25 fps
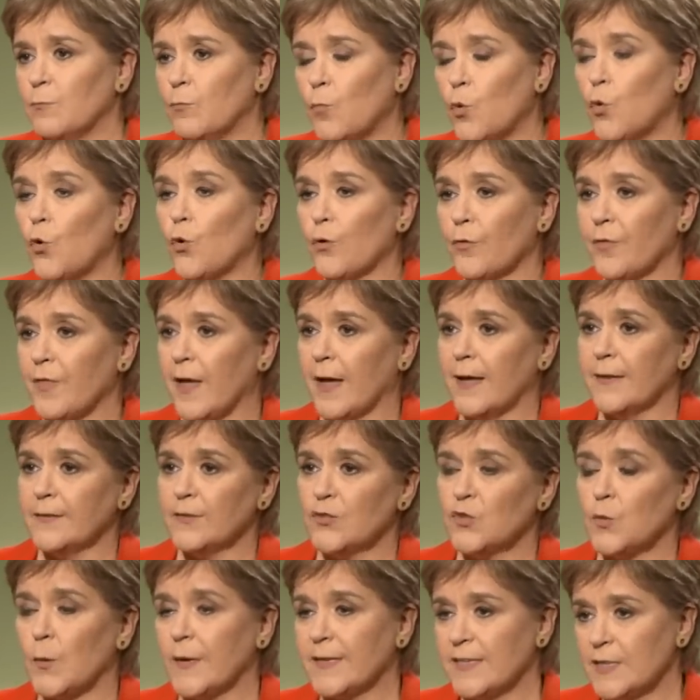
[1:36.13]
more
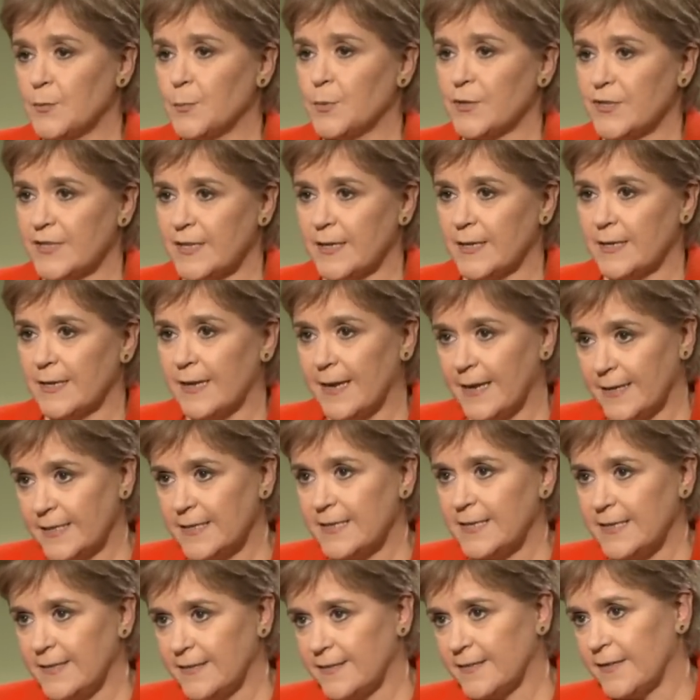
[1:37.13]
than 20%
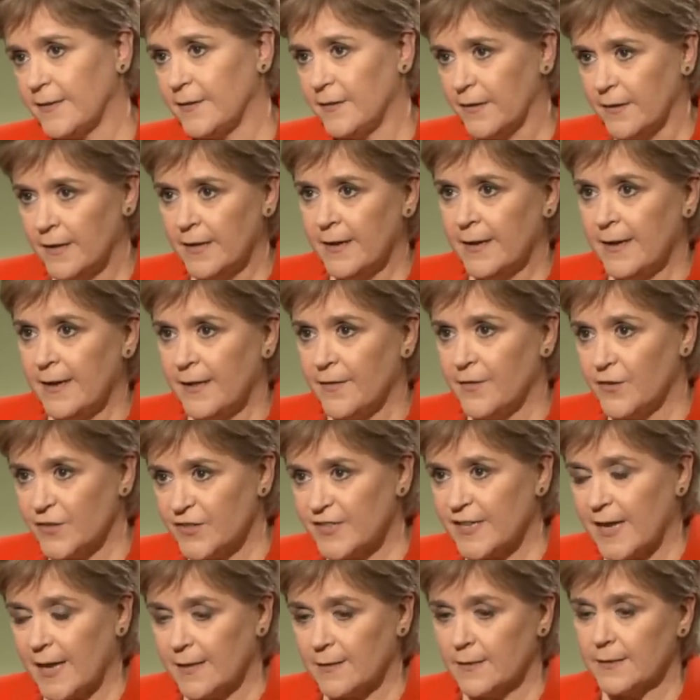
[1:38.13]
increase in their
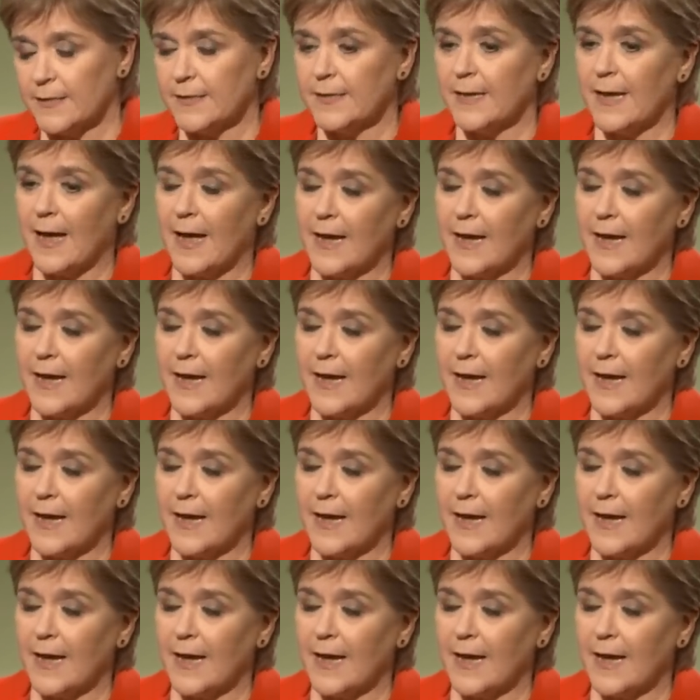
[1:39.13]
salary.